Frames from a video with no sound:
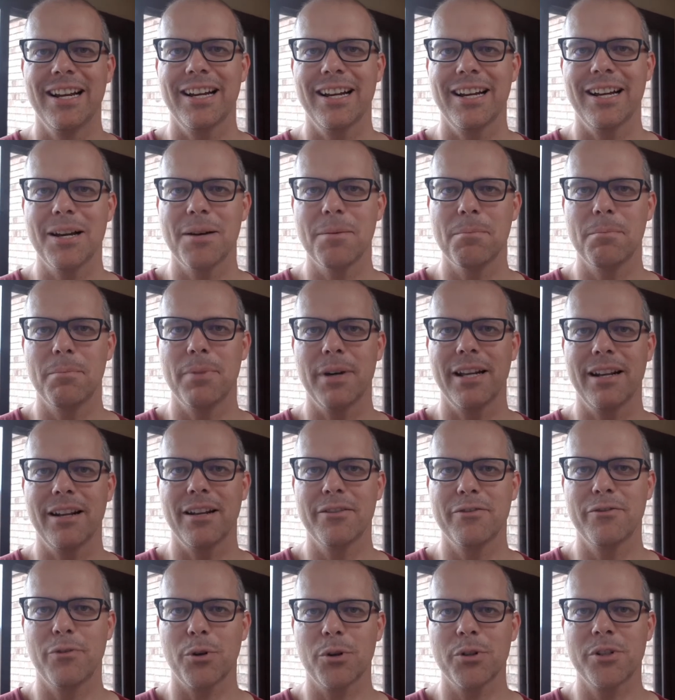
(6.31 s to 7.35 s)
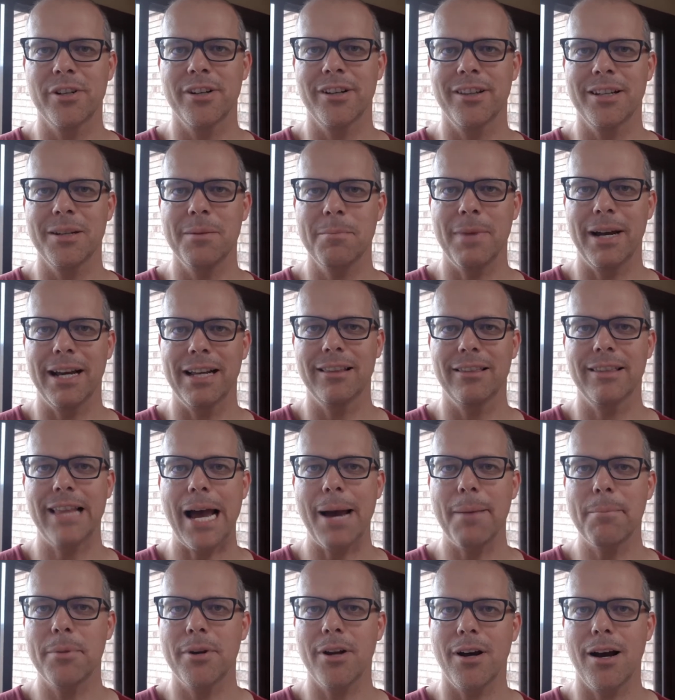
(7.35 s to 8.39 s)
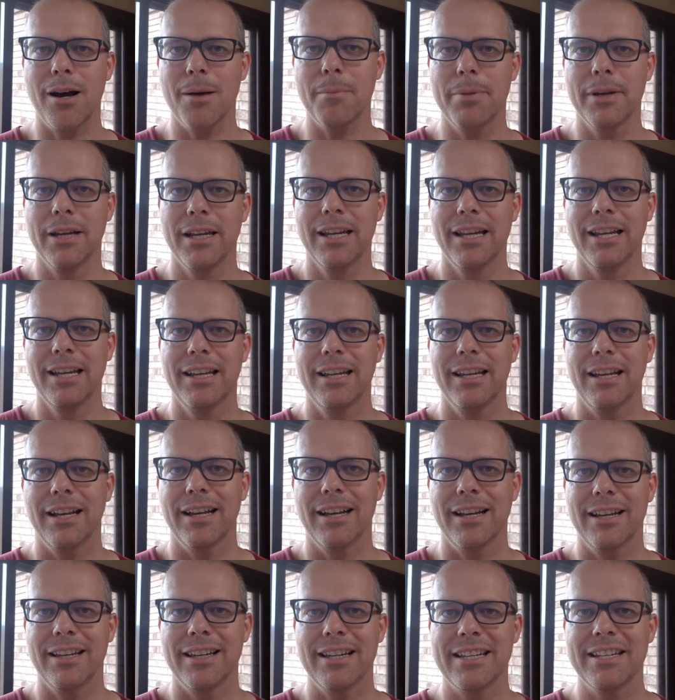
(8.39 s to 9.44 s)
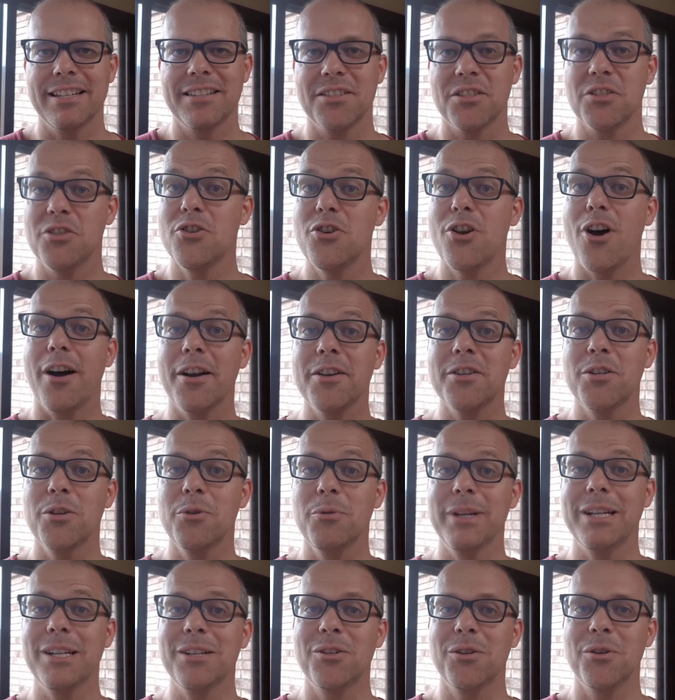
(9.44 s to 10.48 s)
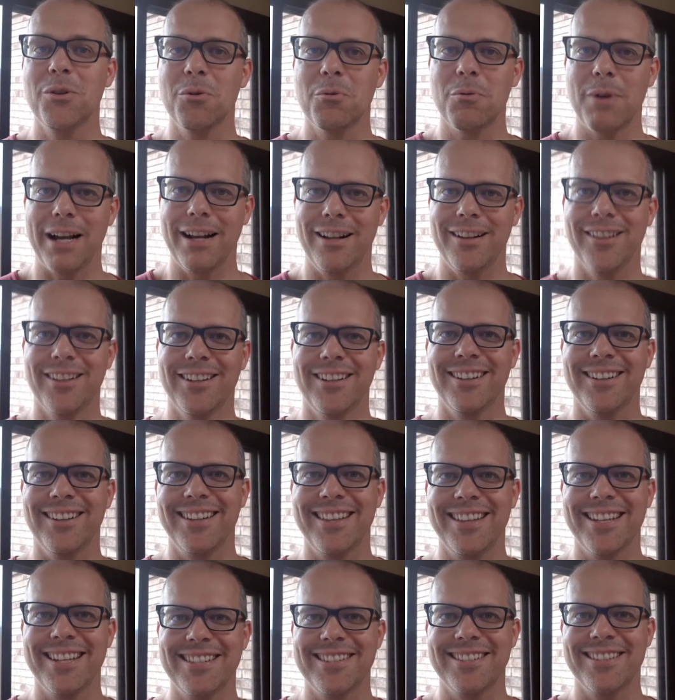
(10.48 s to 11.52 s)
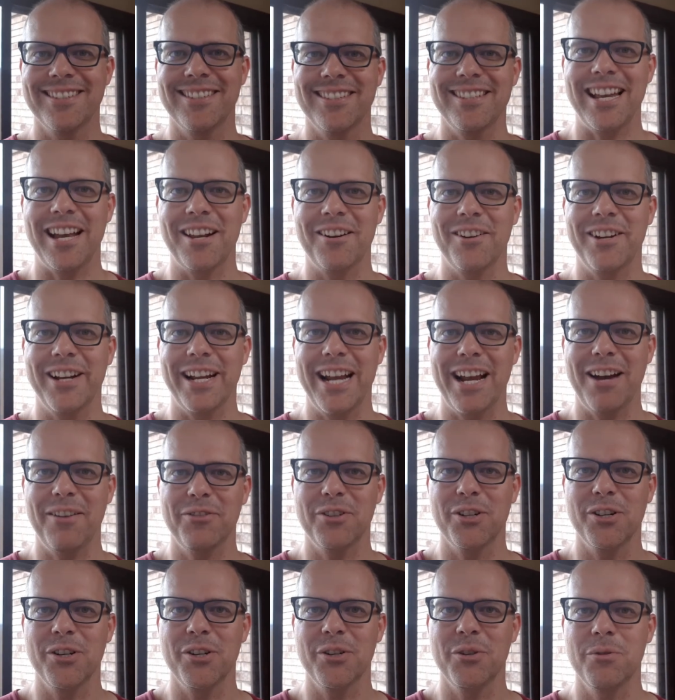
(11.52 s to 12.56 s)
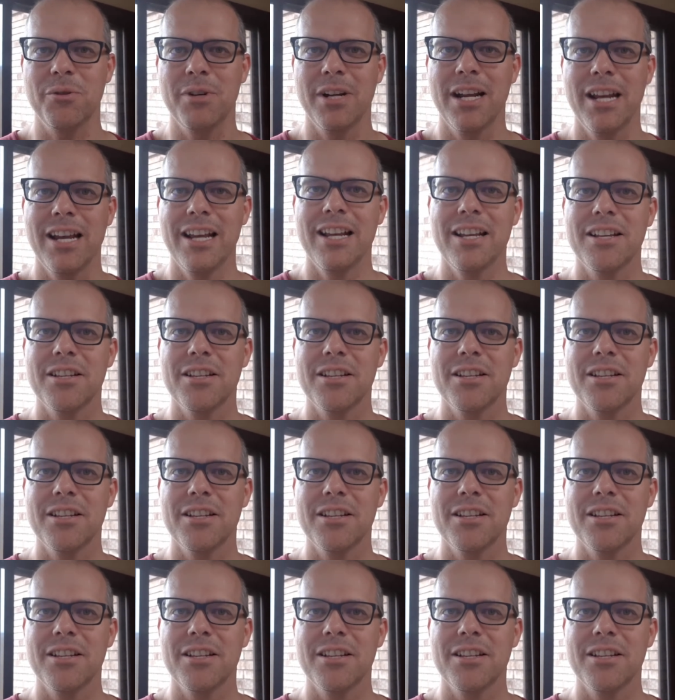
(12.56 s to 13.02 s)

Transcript: uh, but unfortunately my laptop uh, is not doing too well this Saturday afternoon,